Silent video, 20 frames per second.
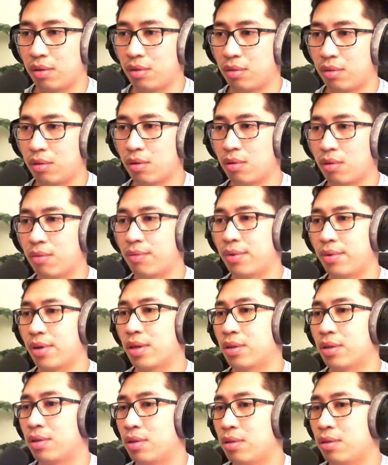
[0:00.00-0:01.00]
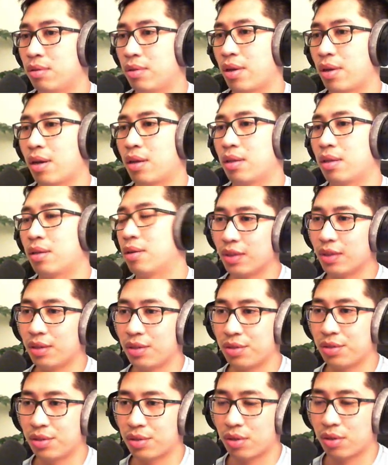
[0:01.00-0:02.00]
Don't forget to do that.
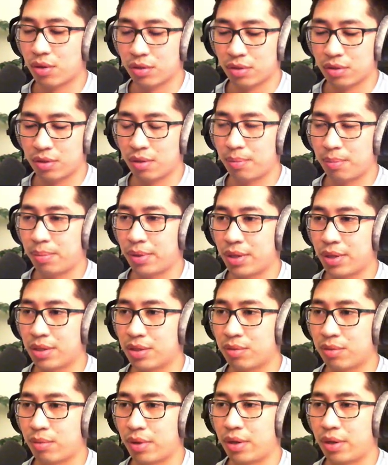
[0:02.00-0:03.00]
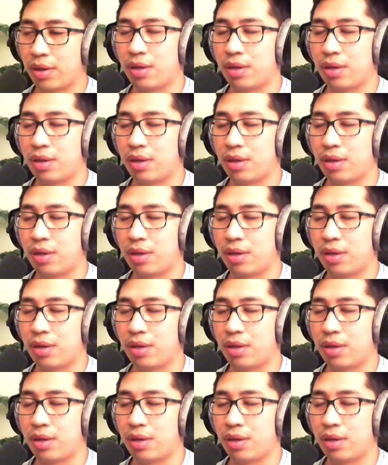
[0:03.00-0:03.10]
This is also the place where